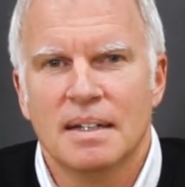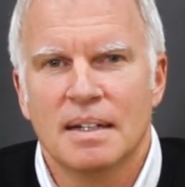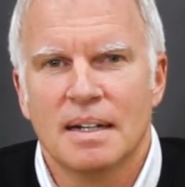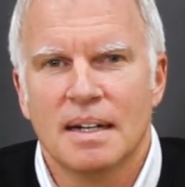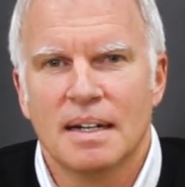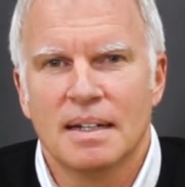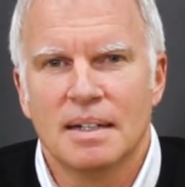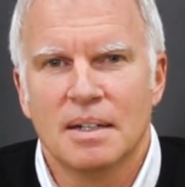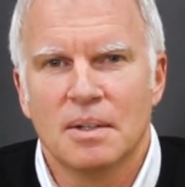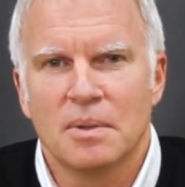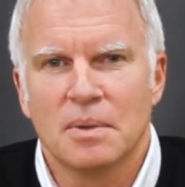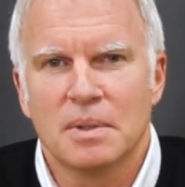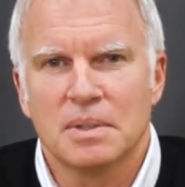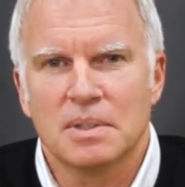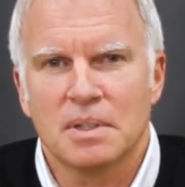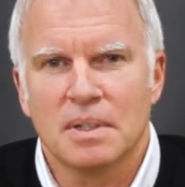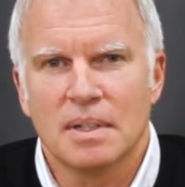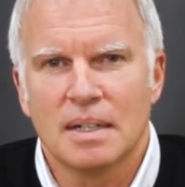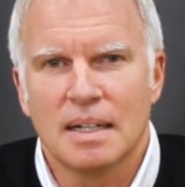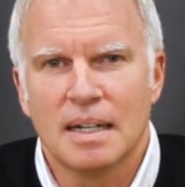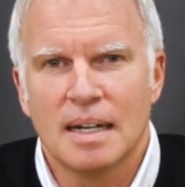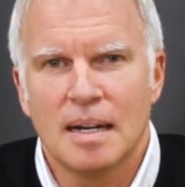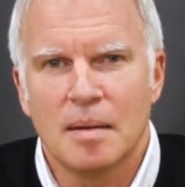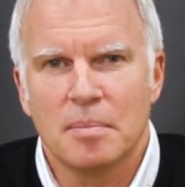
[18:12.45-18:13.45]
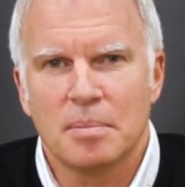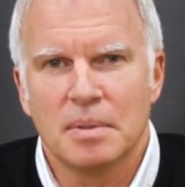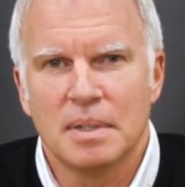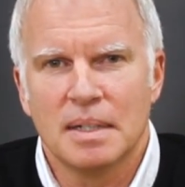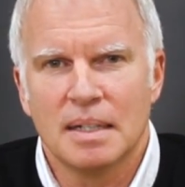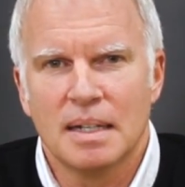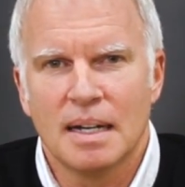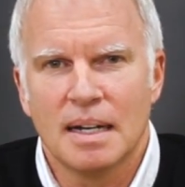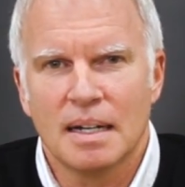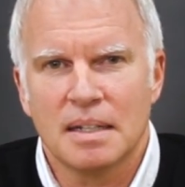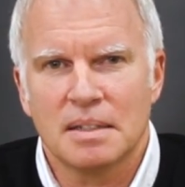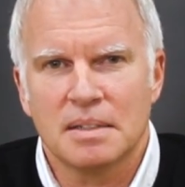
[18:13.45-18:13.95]
I know what's going to happen
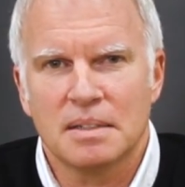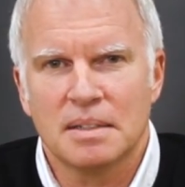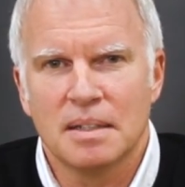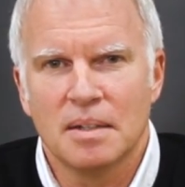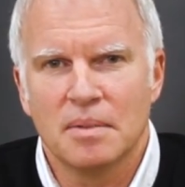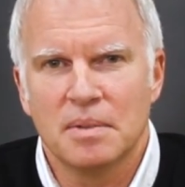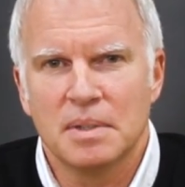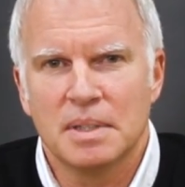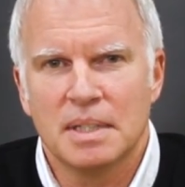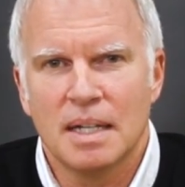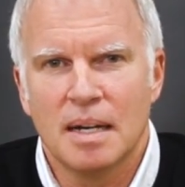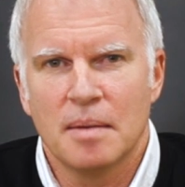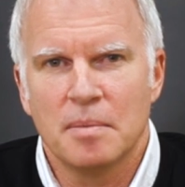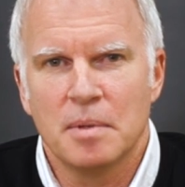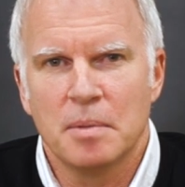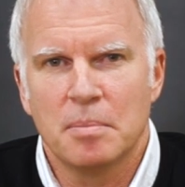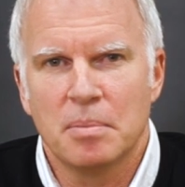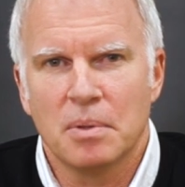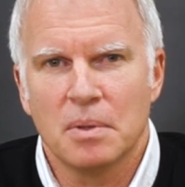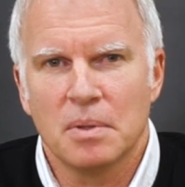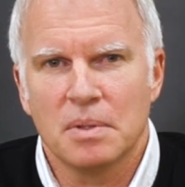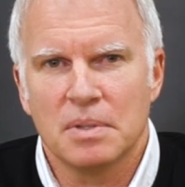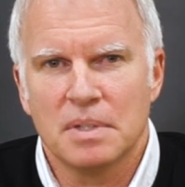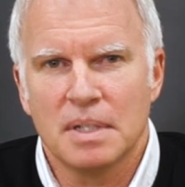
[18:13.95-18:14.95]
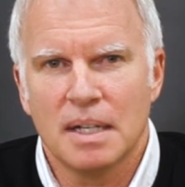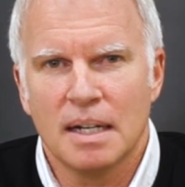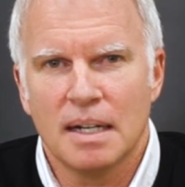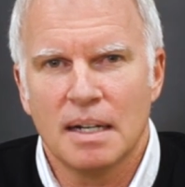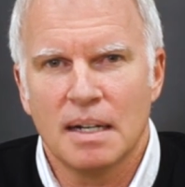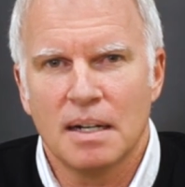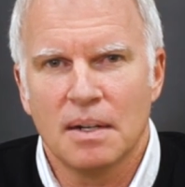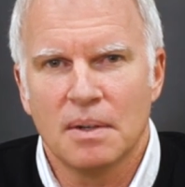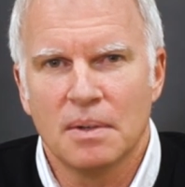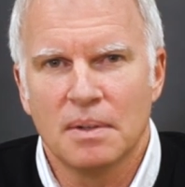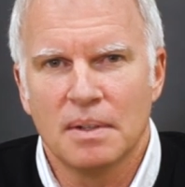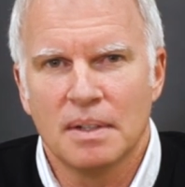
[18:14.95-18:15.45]
next. Every time he pulls that
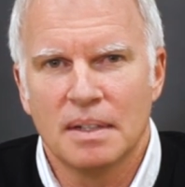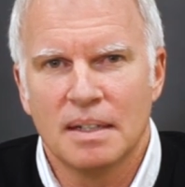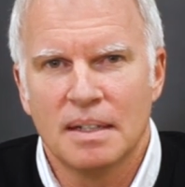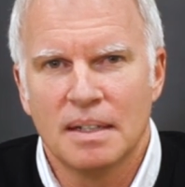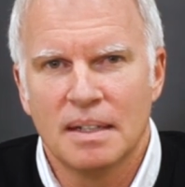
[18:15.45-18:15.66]
out,